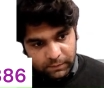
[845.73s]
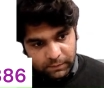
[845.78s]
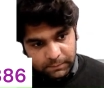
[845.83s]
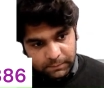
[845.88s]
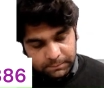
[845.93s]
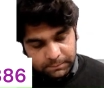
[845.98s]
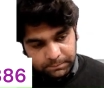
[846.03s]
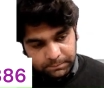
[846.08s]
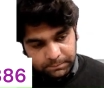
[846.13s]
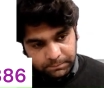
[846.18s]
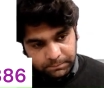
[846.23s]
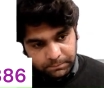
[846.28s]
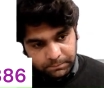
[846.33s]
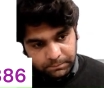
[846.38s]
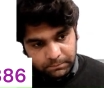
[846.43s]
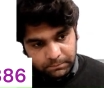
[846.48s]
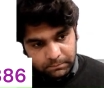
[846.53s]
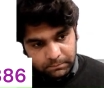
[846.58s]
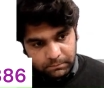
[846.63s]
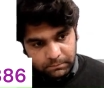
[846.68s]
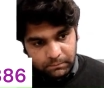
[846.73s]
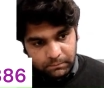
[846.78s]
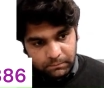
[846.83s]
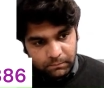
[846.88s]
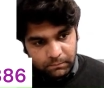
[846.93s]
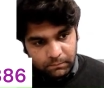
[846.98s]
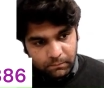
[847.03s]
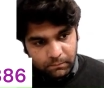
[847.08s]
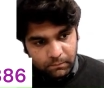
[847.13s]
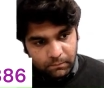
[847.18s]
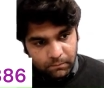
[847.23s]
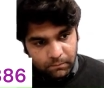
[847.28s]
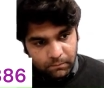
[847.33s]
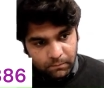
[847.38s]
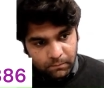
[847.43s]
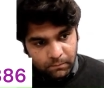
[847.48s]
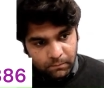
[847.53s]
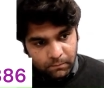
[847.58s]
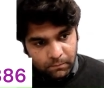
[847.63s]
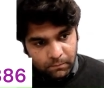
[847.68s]

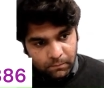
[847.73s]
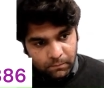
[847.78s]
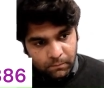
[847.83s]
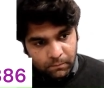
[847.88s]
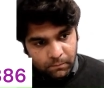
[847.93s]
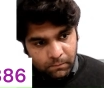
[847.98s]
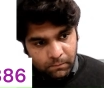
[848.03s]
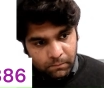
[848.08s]
Nothing is said.